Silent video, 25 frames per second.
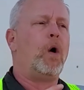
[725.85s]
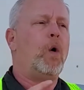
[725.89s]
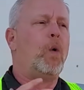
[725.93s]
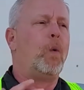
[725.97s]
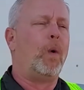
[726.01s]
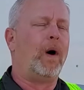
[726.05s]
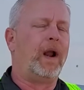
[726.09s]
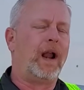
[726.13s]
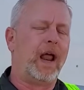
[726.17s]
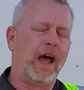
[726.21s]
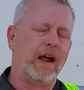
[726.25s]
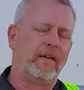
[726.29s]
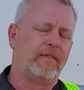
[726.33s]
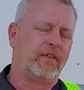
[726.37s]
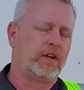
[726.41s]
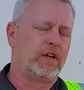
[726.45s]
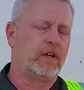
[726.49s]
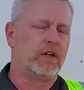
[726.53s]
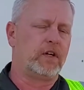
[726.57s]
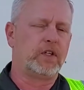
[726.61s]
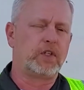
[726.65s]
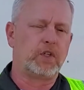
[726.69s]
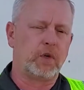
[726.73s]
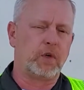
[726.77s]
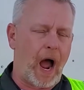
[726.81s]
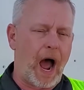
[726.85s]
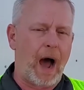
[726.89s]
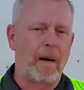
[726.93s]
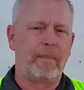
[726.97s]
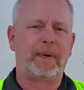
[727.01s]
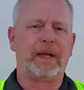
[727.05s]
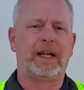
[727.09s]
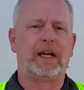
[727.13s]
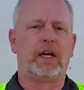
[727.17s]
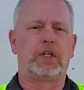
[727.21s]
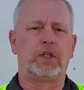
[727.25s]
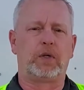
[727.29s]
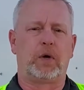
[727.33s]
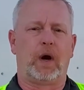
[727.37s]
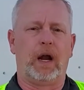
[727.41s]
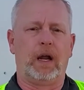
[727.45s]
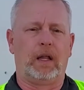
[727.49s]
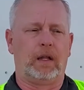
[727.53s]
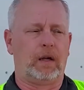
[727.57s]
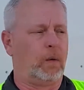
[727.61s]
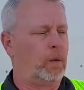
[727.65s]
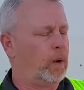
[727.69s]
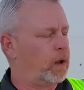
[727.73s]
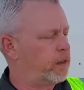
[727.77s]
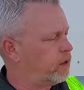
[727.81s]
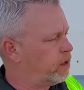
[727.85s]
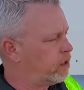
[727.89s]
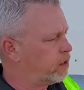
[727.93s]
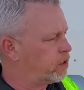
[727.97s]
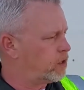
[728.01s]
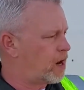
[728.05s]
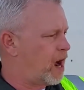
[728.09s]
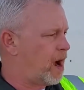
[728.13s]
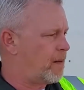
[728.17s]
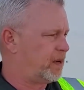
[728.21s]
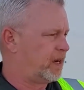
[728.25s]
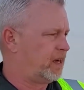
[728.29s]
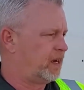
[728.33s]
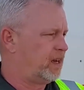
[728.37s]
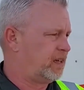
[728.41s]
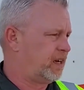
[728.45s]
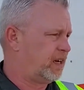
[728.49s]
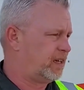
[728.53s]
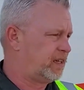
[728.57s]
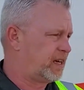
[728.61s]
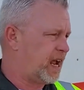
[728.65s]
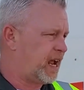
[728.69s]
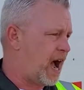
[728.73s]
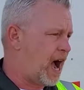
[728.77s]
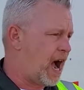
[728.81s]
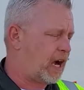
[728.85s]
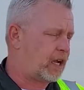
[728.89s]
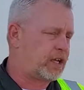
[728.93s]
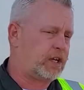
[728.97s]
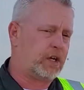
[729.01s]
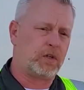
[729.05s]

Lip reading: Whenever you're dropping a trailer, whether you're dropping it in a dock,